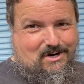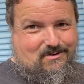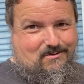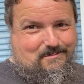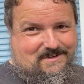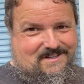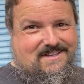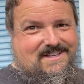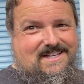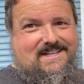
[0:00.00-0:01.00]
Boom.
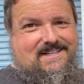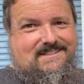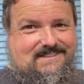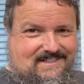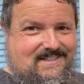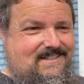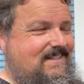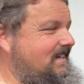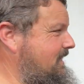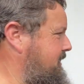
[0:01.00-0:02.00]
Done.
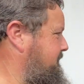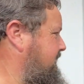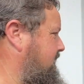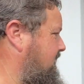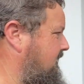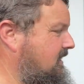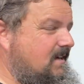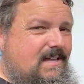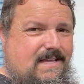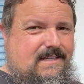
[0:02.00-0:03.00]
Empty.
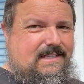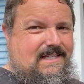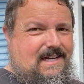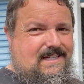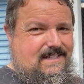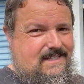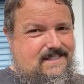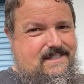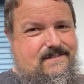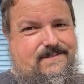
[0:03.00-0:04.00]
Not an
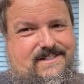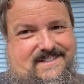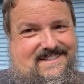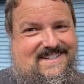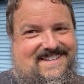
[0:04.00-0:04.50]
easy feat.